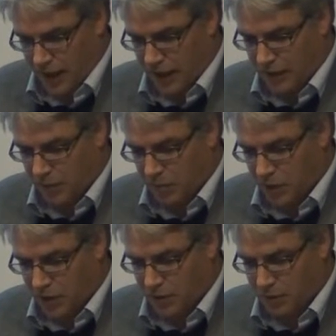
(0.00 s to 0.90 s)
And even
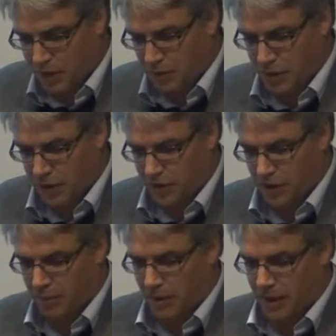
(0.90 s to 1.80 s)
worse, when you put a
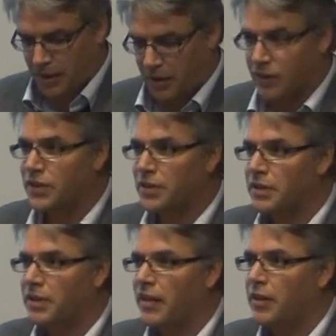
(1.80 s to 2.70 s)
turbine
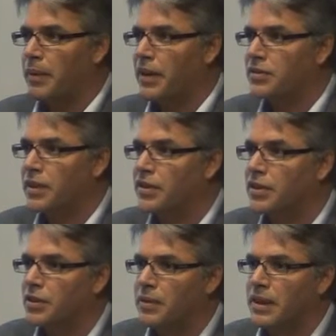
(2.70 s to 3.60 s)
onto a gravity-based
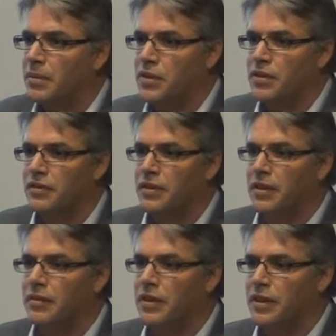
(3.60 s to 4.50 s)
structure, you end up using
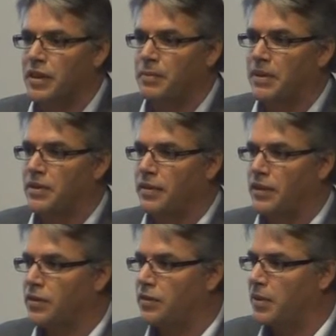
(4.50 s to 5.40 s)
very, very expensive
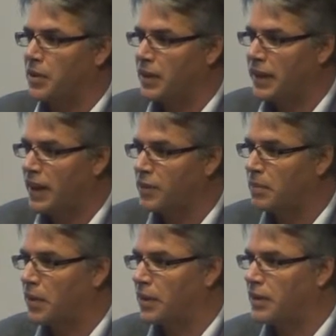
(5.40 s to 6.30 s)
vessels from the oil and
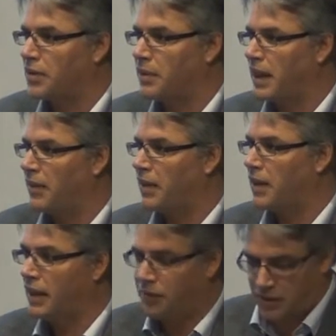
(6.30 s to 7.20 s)
gas market doing heavy
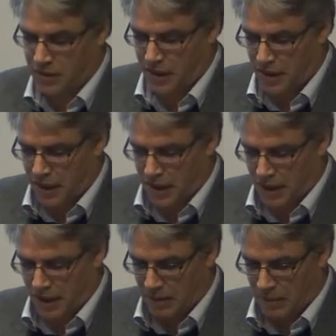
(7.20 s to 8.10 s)
lifts.
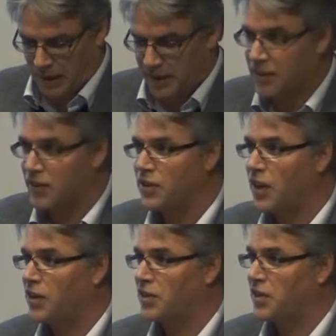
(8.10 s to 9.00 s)
And this is
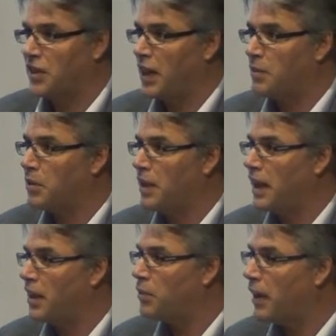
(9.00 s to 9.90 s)
not sustainable
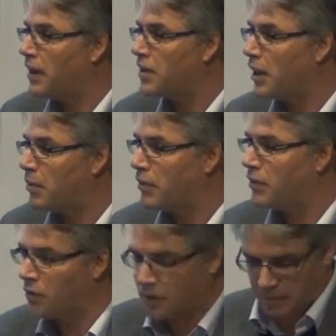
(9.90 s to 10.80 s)
in any way, shape or
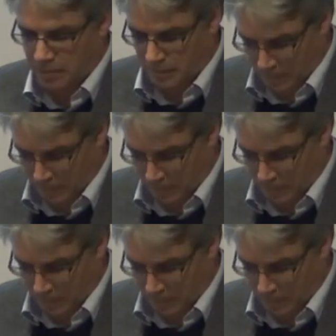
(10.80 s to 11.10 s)
form.